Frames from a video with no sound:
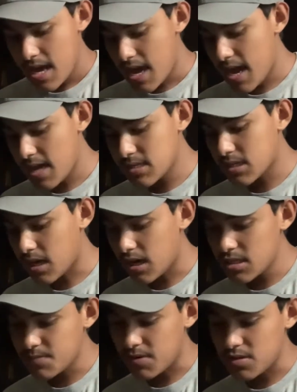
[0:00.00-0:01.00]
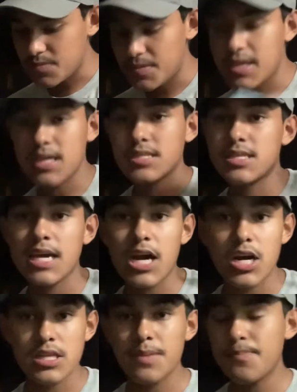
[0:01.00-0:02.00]
and cosmos because they
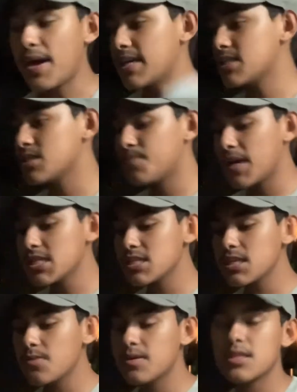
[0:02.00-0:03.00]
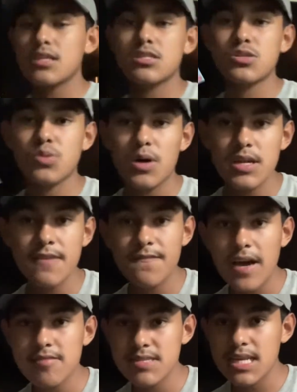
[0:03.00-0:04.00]
are the best. Especially when they're
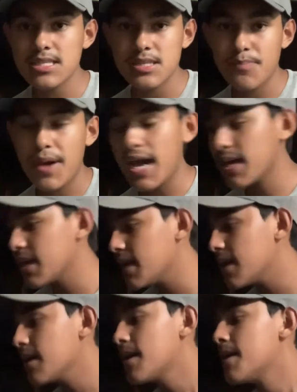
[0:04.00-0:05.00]
25 cents a packet